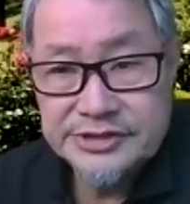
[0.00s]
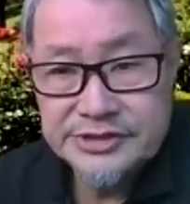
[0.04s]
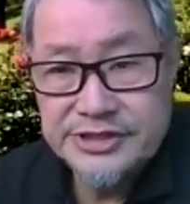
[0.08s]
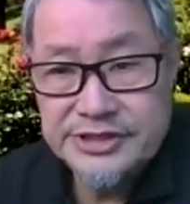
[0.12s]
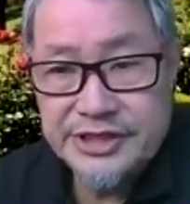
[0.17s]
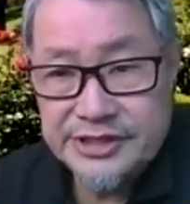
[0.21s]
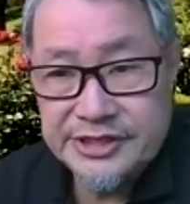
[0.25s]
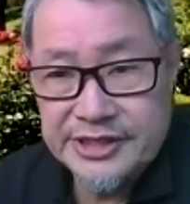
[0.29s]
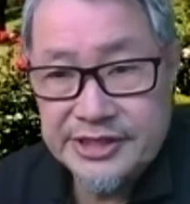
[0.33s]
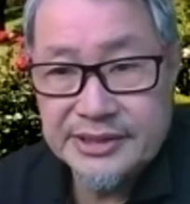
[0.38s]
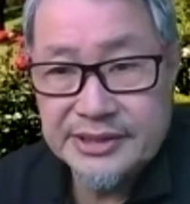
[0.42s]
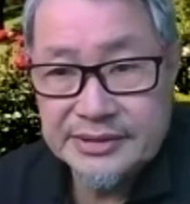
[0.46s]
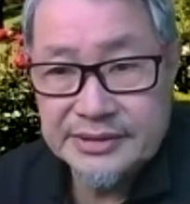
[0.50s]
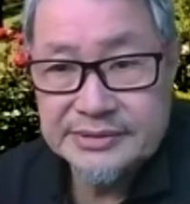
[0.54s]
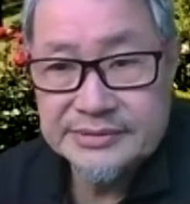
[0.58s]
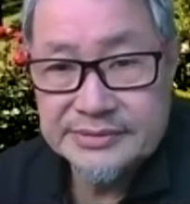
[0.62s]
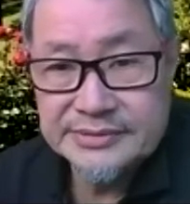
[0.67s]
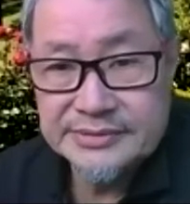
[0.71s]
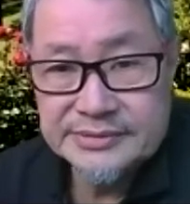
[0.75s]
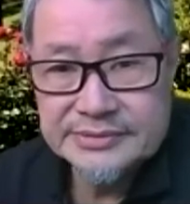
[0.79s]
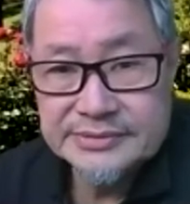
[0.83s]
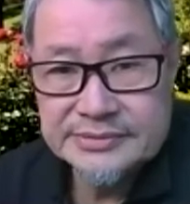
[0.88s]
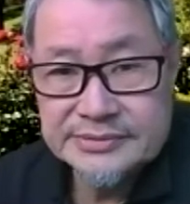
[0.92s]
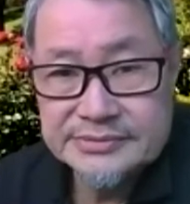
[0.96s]
cheating
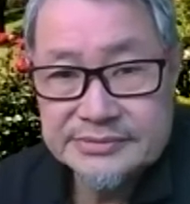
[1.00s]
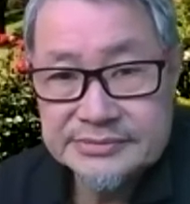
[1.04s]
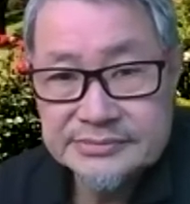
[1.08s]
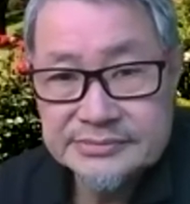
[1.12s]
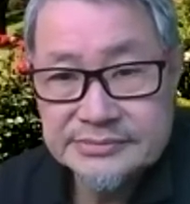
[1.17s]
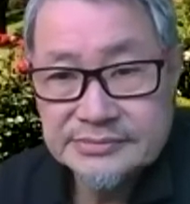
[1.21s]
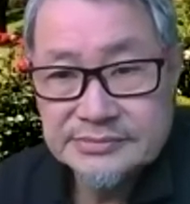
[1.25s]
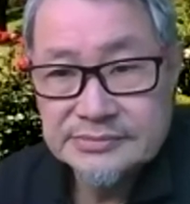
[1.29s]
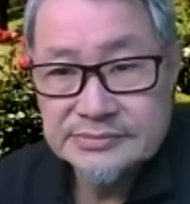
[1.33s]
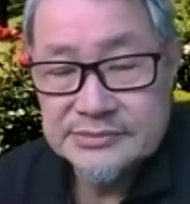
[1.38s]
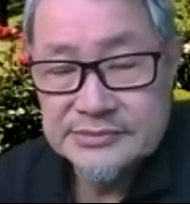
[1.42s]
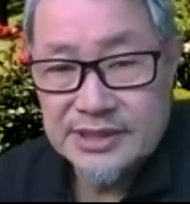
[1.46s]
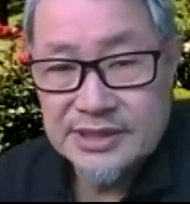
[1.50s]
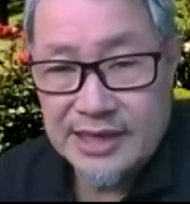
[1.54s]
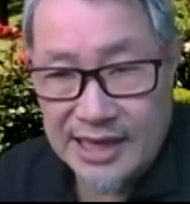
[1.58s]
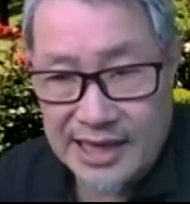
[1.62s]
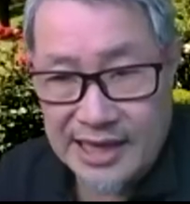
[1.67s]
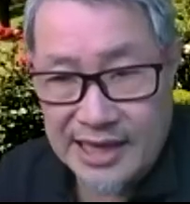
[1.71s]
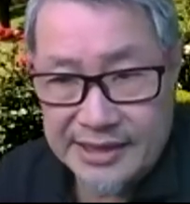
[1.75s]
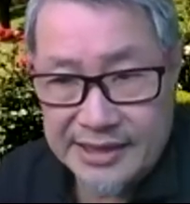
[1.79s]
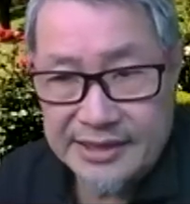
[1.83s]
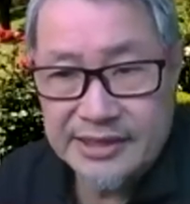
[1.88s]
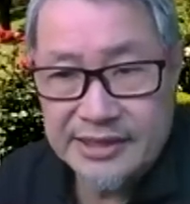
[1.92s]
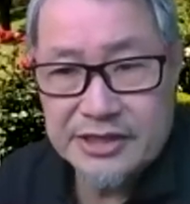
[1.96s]

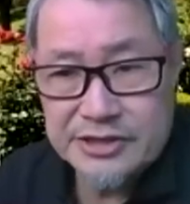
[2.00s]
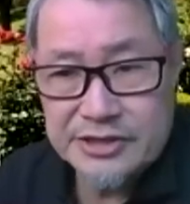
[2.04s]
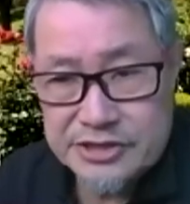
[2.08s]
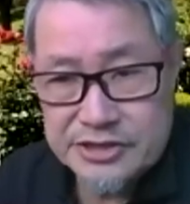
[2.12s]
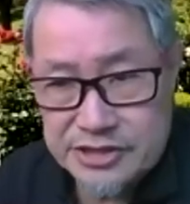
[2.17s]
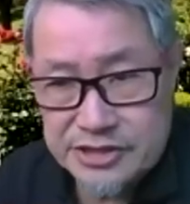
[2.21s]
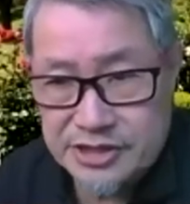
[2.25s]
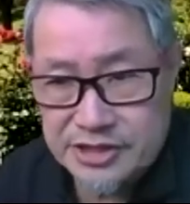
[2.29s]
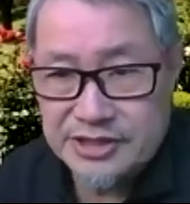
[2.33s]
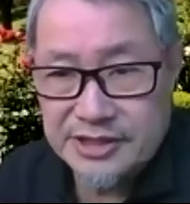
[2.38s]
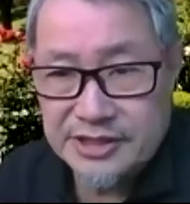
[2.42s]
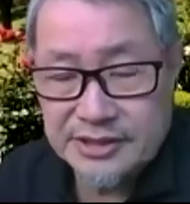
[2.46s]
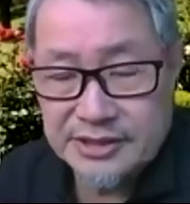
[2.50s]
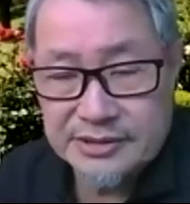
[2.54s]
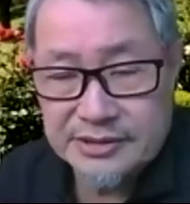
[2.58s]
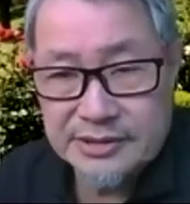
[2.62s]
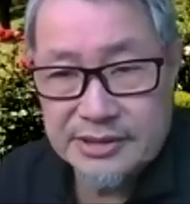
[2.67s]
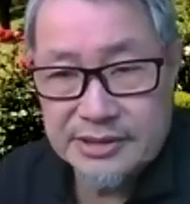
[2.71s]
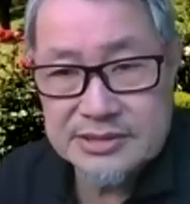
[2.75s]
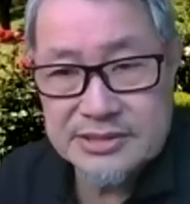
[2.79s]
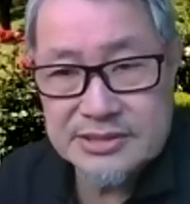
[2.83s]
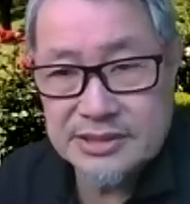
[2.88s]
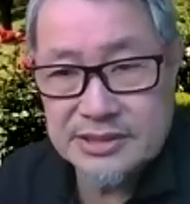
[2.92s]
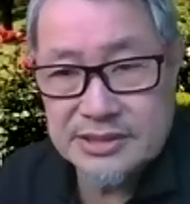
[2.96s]
lying and cheating.
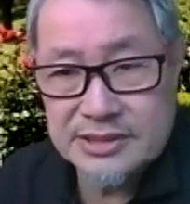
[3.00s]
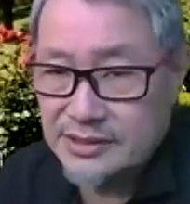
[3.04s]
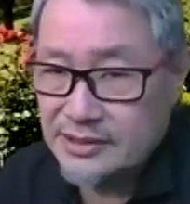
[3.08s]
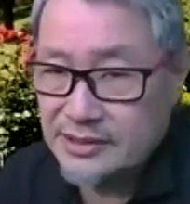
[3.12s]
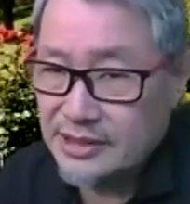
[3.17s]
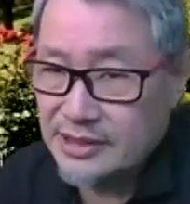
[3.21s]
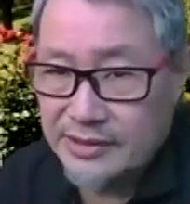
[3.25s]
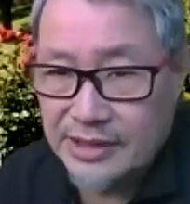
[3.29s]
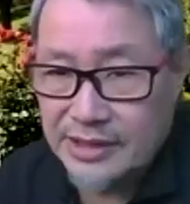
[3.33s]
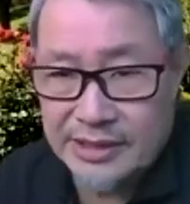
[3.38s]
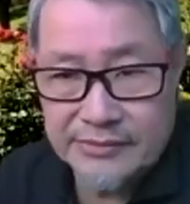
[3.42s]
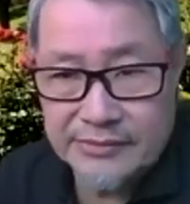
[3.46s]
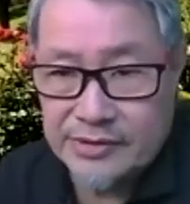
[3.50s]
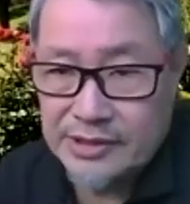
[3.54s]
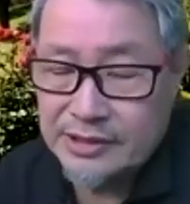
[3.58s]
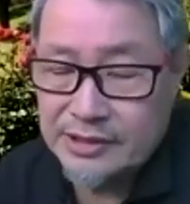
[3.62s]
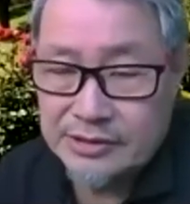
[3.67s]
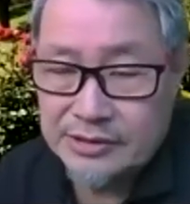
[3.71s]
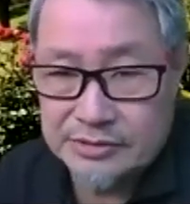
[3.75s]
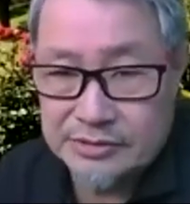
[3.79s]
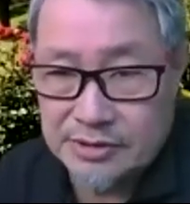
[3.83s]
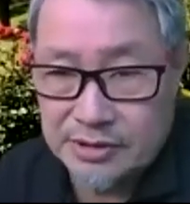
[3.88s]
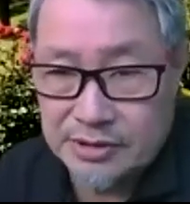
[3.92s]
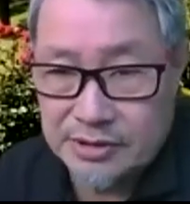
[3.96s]
There's a thing that I we
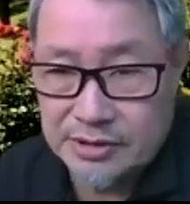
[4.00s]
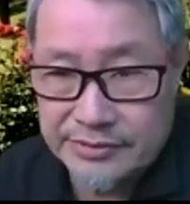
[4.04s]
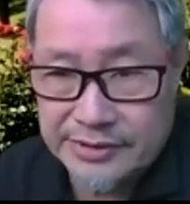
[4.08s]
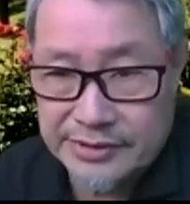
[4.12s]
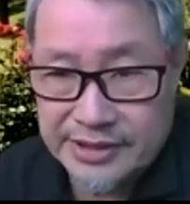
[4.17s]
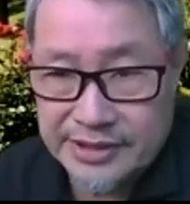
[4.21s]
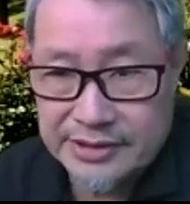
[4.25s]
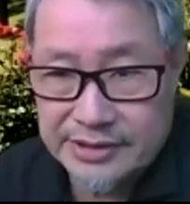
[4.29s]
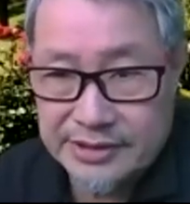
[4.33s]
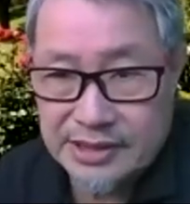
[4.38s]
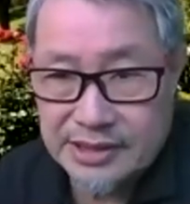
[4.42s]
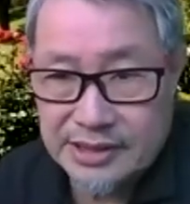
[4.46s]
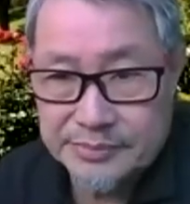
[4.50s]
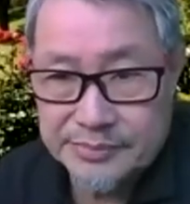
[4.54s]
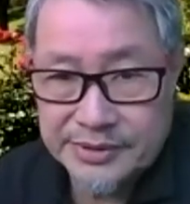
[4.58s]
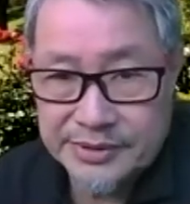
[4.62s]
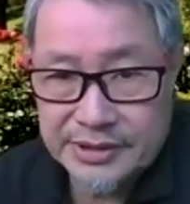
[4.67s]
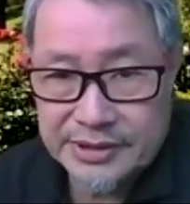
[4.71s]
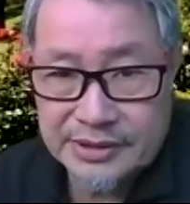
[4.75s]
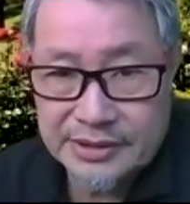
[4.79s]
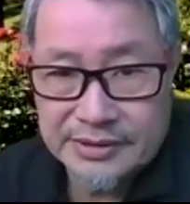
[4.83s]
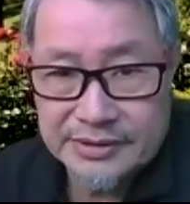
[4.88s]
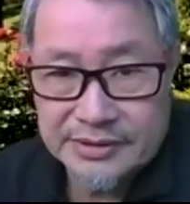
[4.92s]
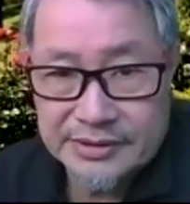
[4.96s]
cannot tolerate in the
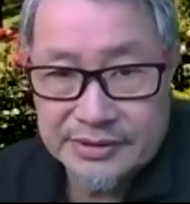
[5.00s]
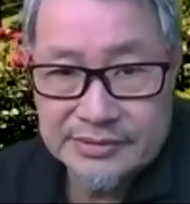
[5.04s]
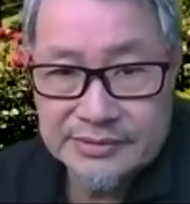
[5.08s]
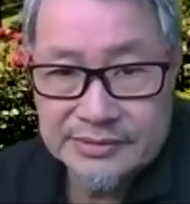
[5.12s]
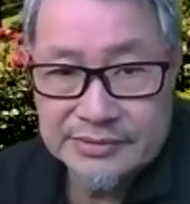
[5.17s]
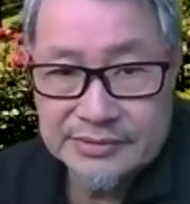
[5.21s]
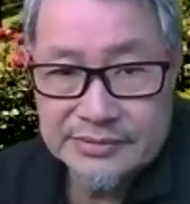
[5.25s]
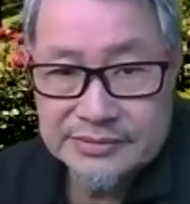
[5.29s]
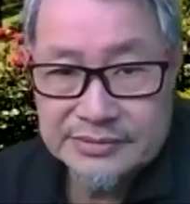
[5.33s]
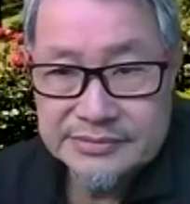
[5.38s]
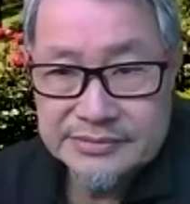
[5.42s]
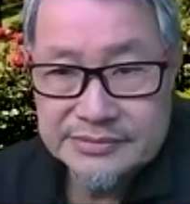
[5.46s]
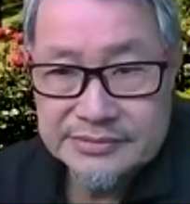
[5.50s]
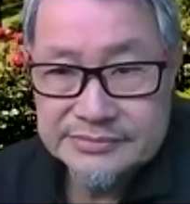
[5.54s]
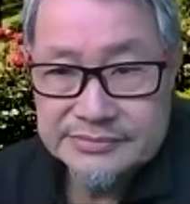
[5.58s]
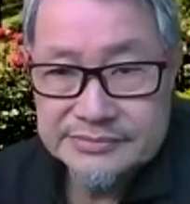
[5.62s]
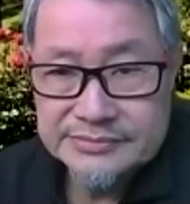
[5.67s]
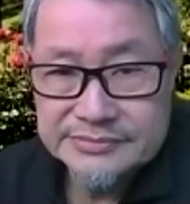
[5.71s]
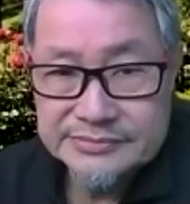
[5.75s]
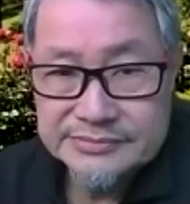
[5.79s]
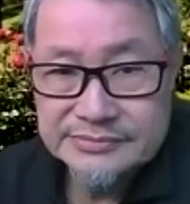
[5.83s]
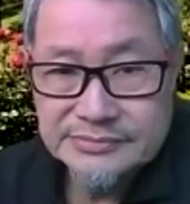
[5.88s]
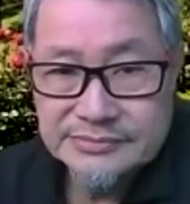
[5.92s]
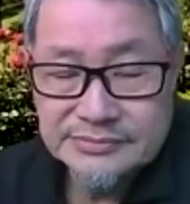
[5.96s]
company. Okay,
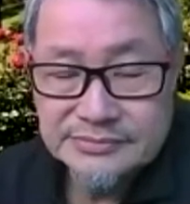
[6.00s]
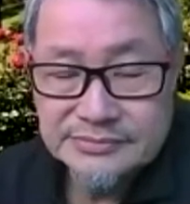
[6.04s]
mm.